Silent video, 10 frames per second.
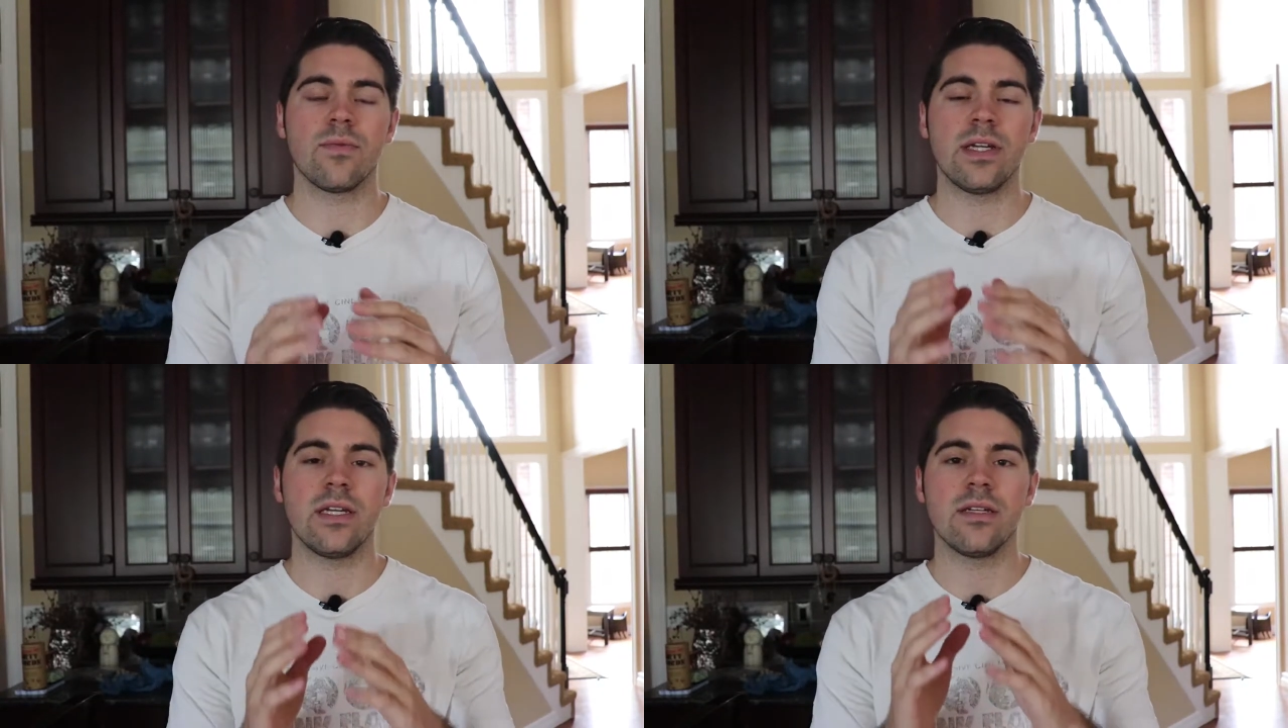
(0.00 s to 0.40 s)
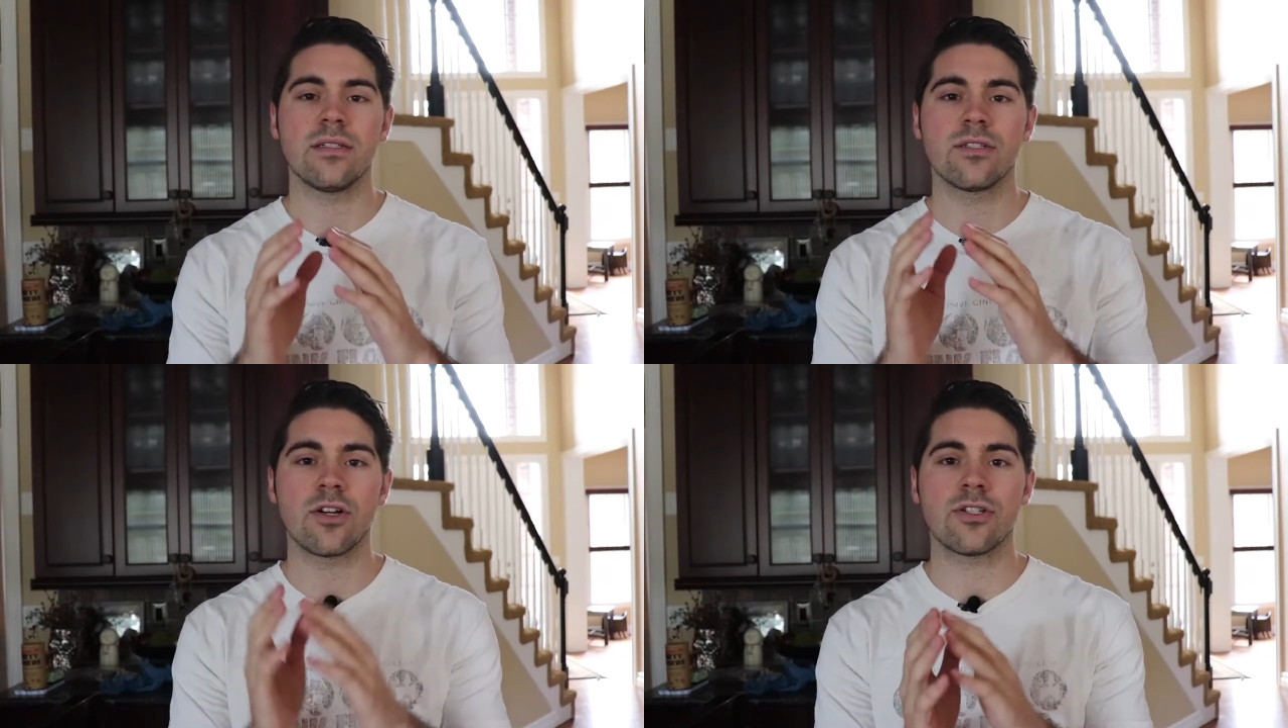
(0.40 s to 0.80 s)
we
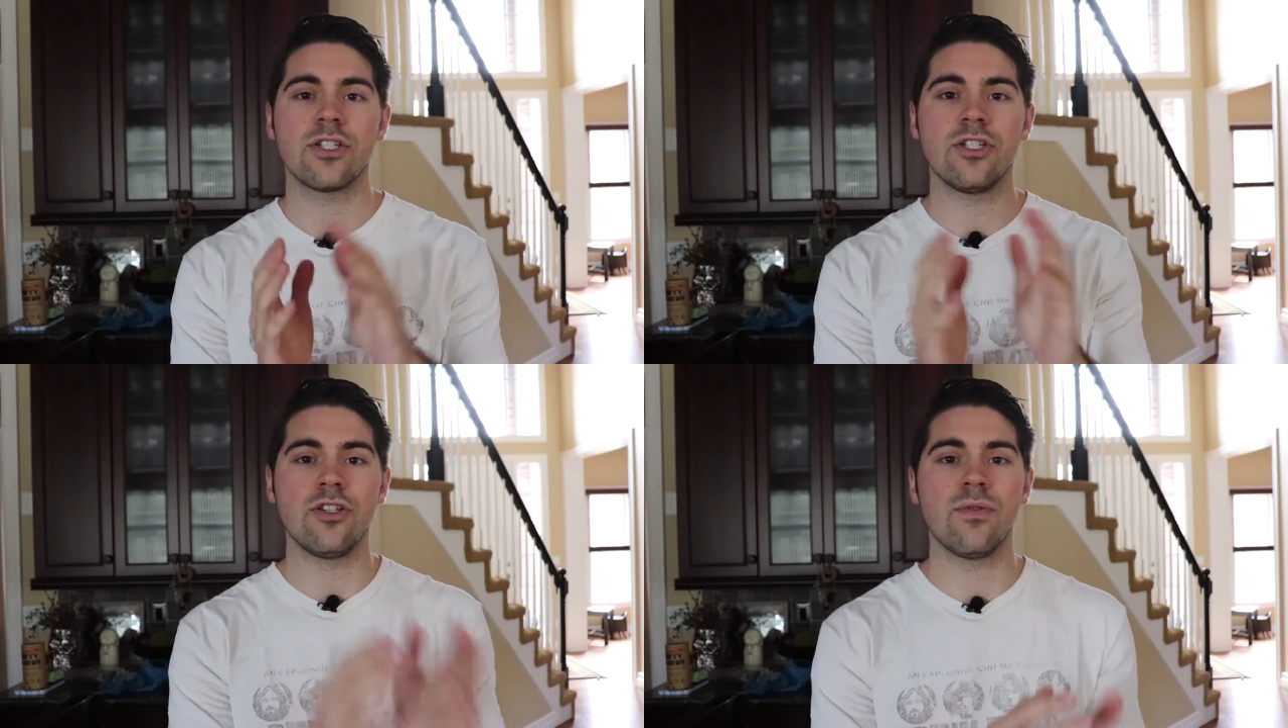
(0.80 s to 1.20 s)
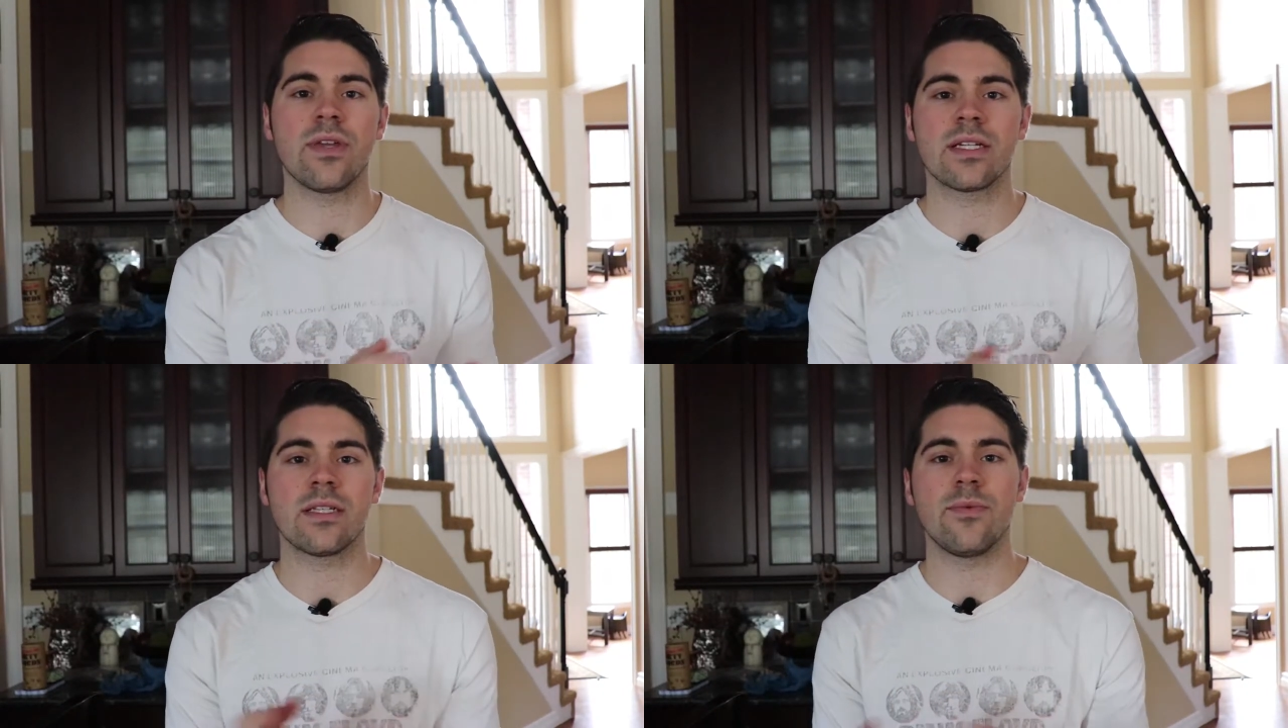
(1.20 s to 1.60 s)
start to do
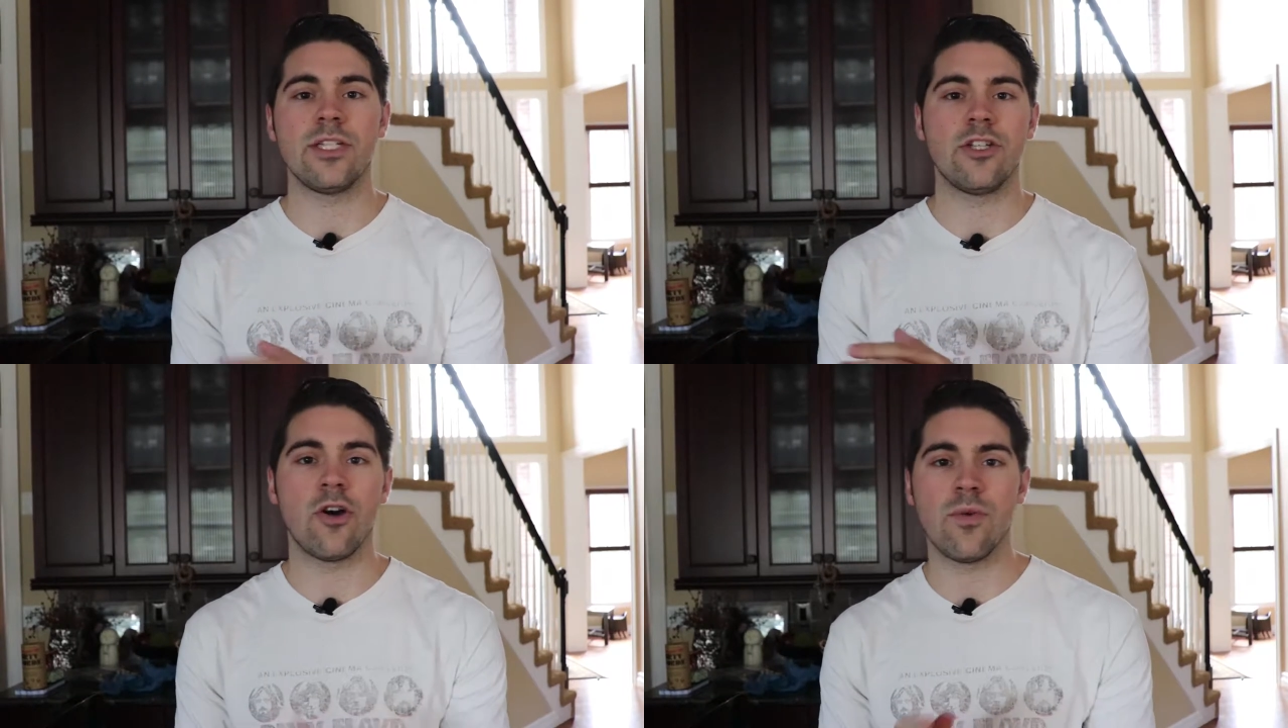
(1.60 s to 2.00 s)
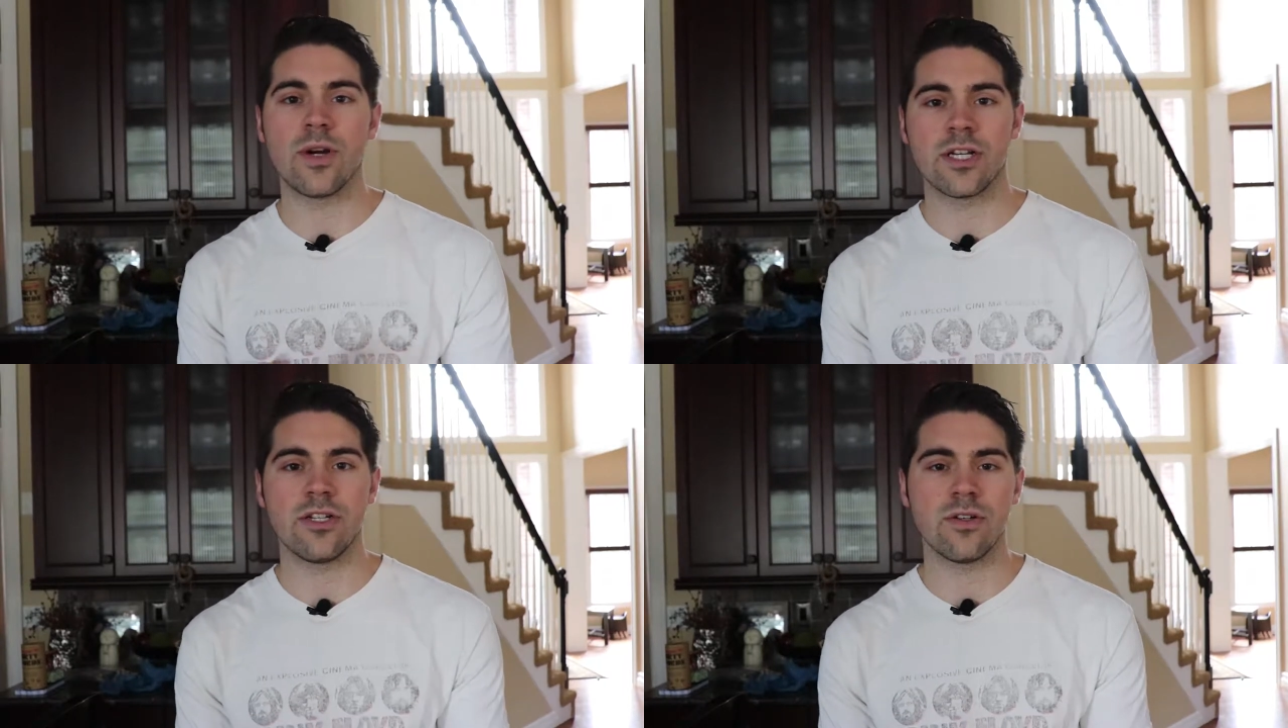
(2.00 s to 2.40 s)
things that we don't
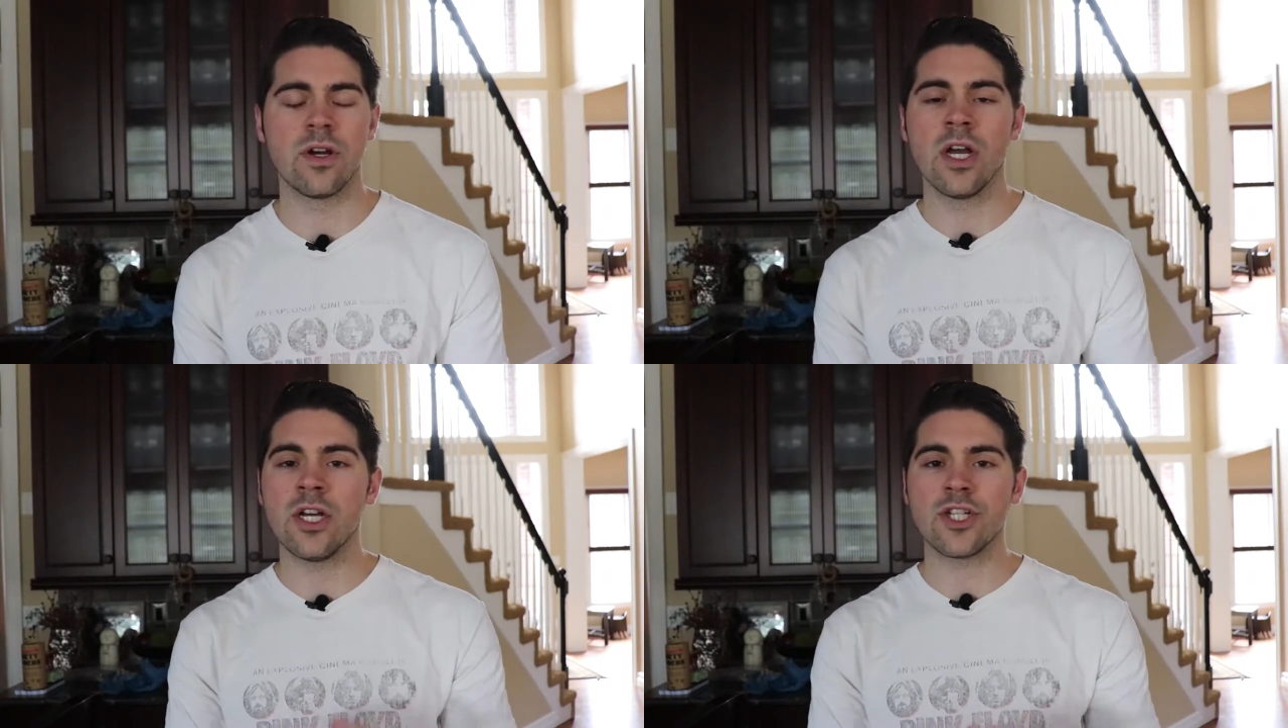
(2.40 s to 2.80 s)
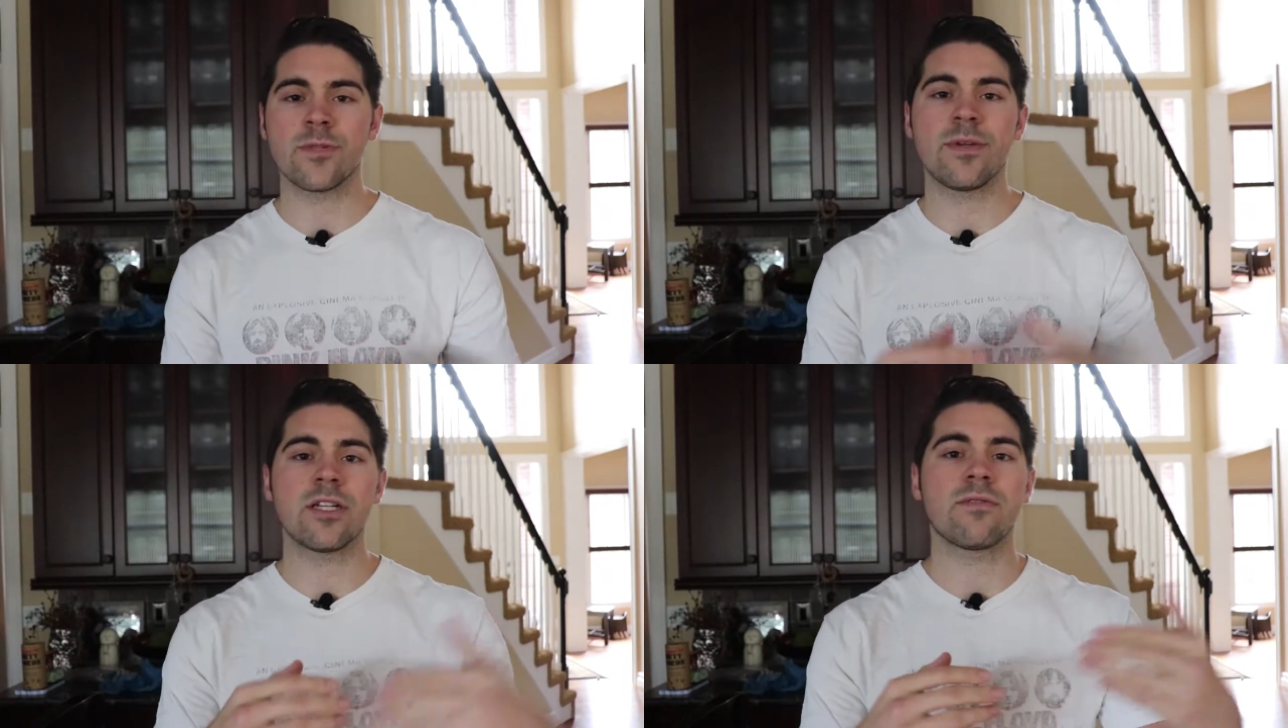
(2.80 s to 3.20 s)
want to do
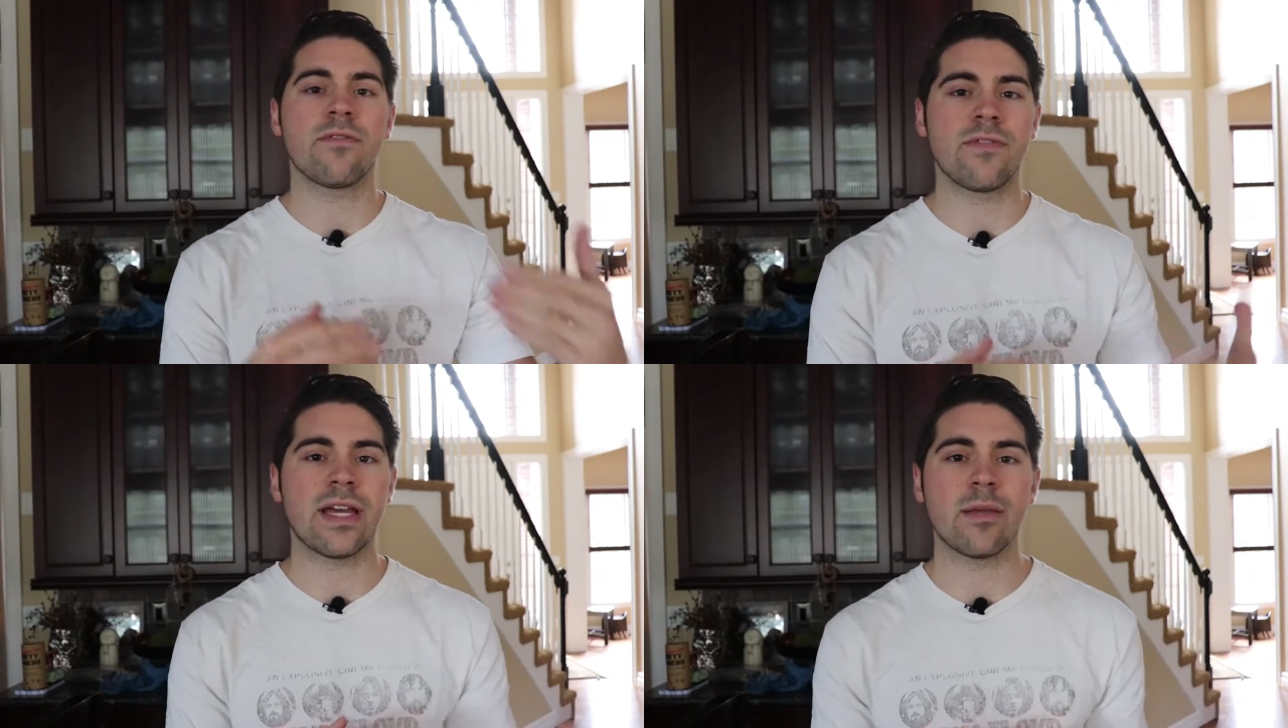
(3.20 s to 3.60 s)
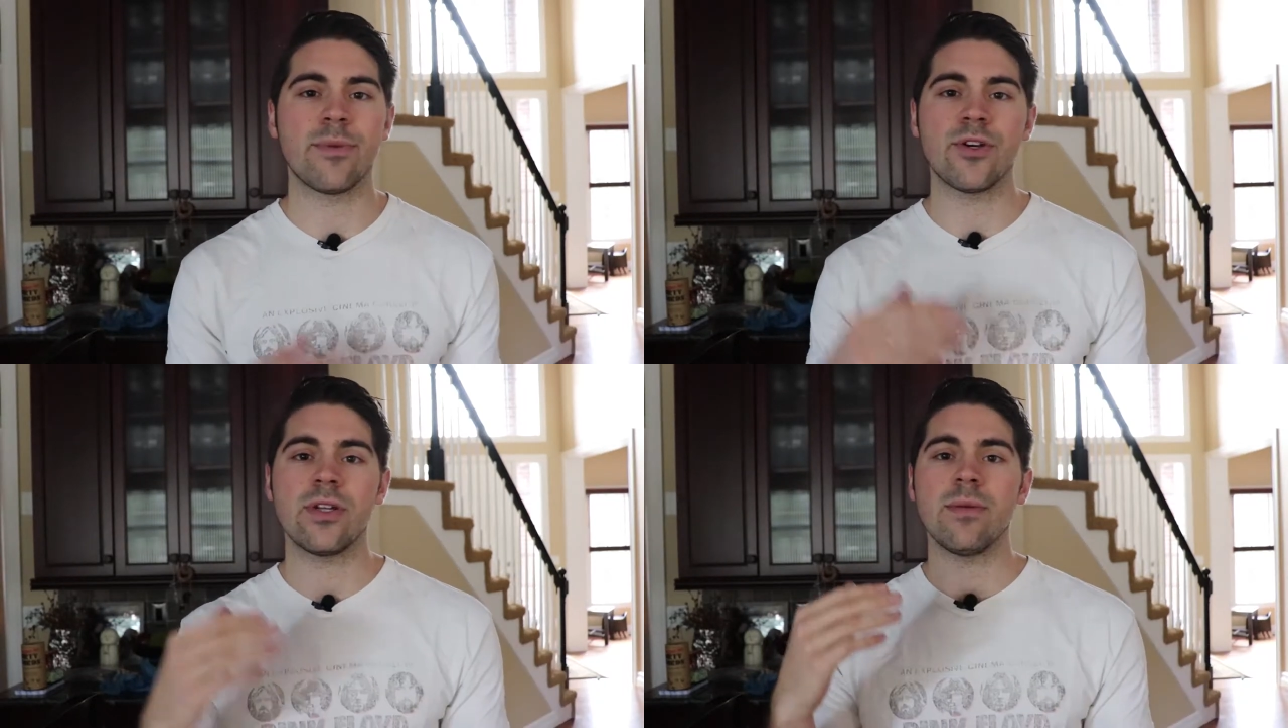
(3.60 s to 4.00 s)
just because of
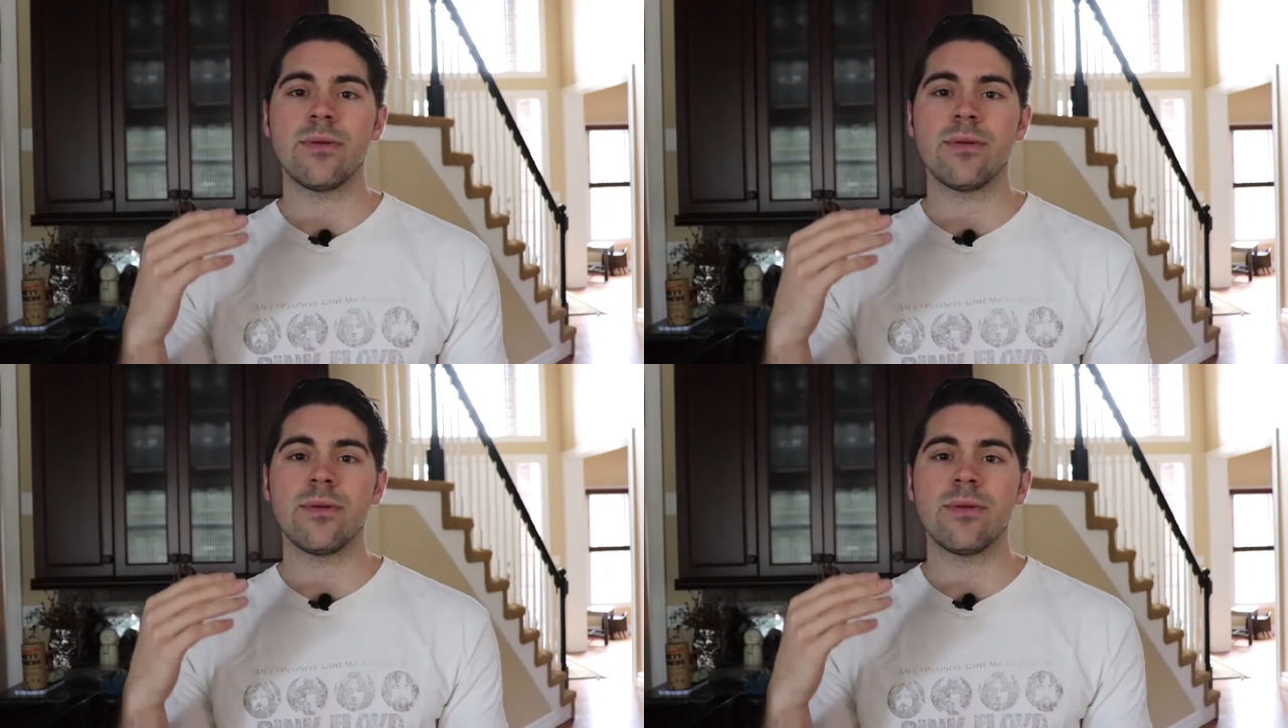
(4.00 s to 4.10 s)
availability,